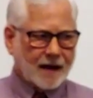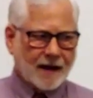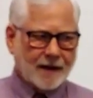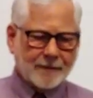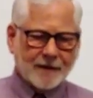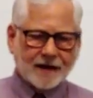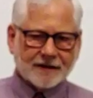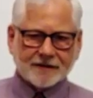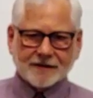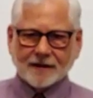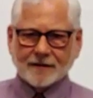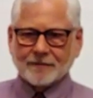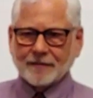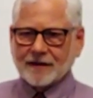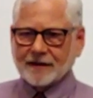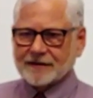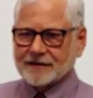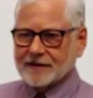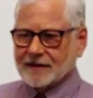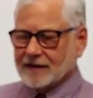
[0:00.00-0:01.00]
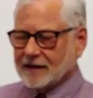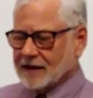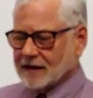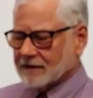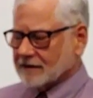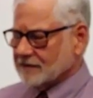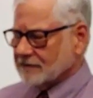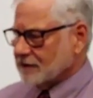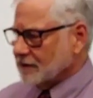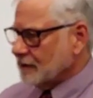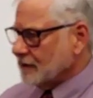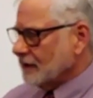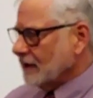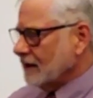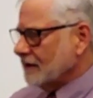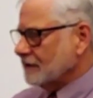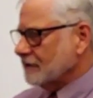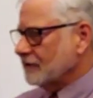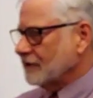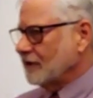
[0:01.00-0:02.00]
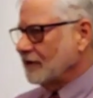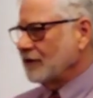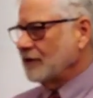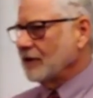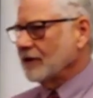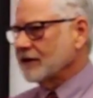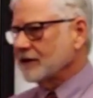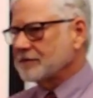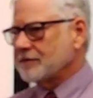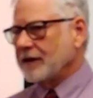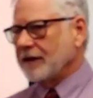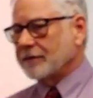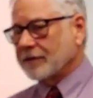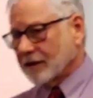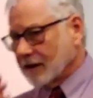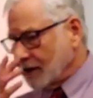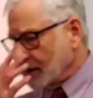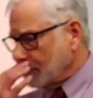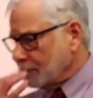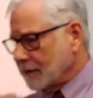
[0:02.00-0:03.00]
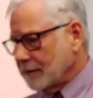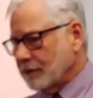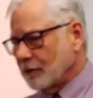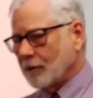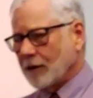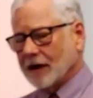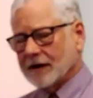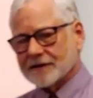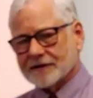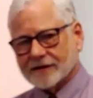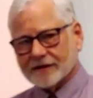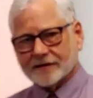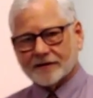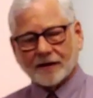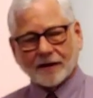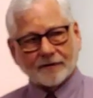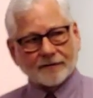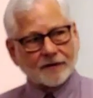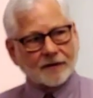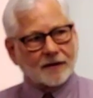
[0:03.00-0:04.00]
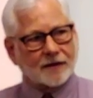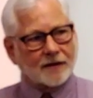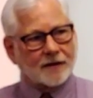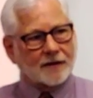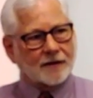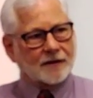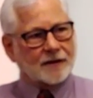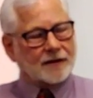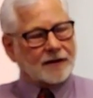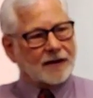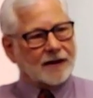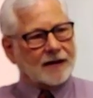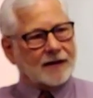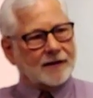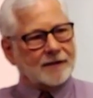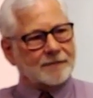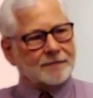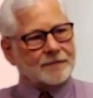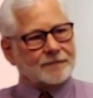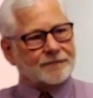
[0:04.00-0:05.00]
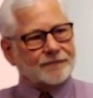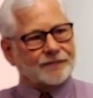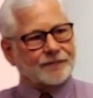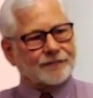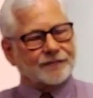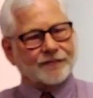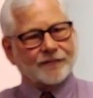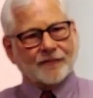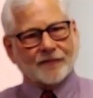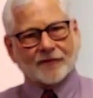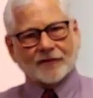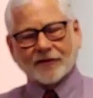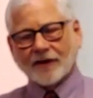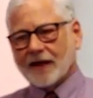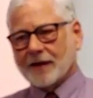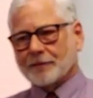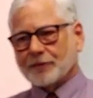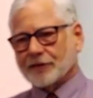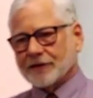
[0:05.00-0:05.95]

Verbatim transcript: MSNBC, I don't remember, I don't know who all these people are. People watch this stuff. Um, they